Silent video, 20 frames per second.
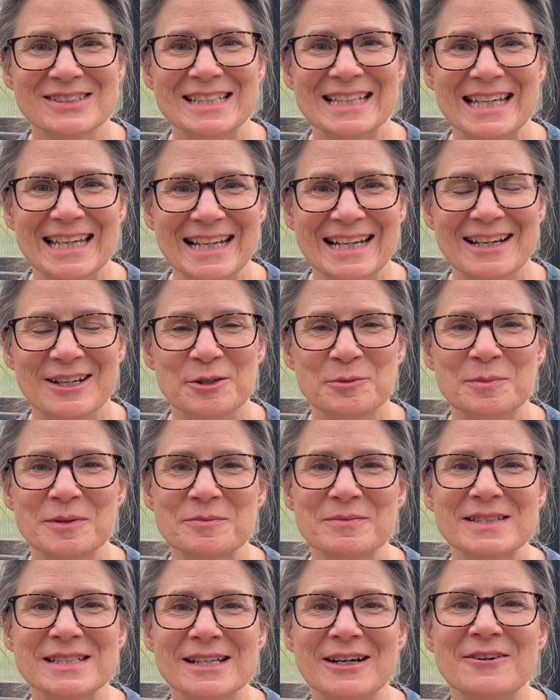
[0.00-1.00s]
He can't help
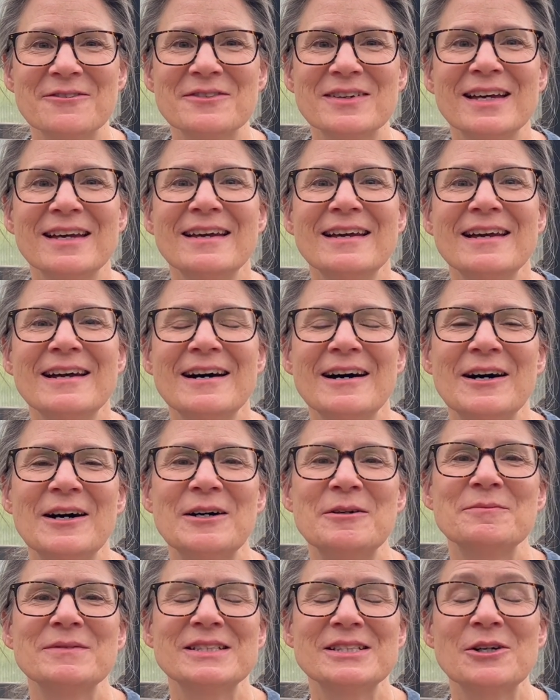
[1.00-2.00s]
himself.
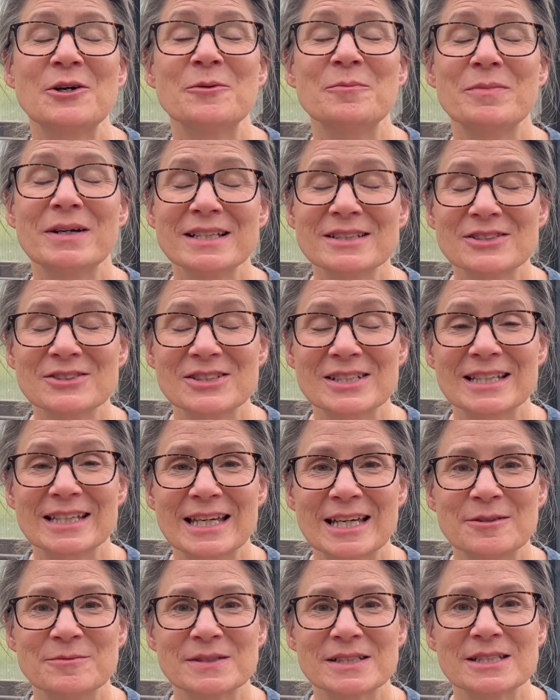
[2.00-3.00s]
So puzzles and
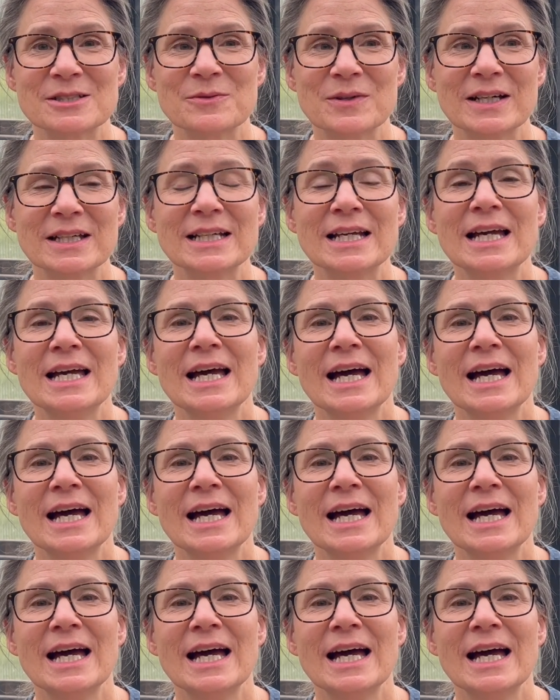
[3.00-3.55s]
games is one.